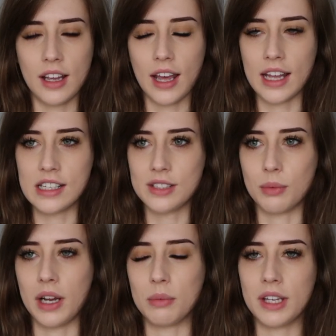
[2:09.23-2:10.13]
Hence
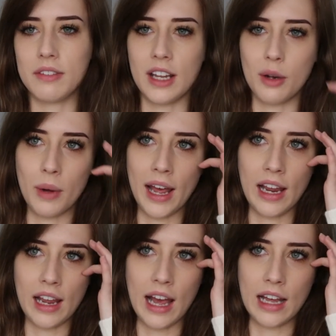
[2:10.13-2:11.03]
why I'm giving it
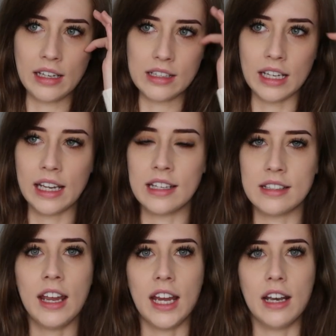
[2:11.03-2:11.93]
away, and it
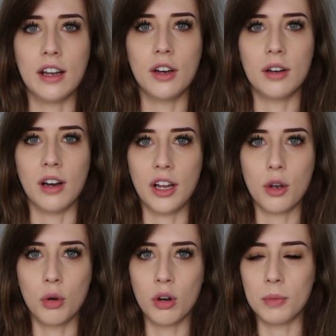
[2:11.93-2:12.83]
is in like
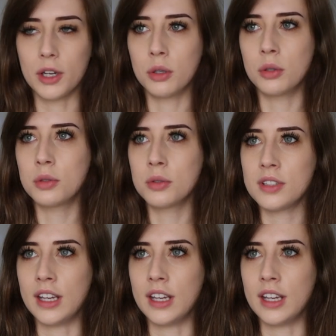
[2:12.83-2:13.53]
all of my hauls.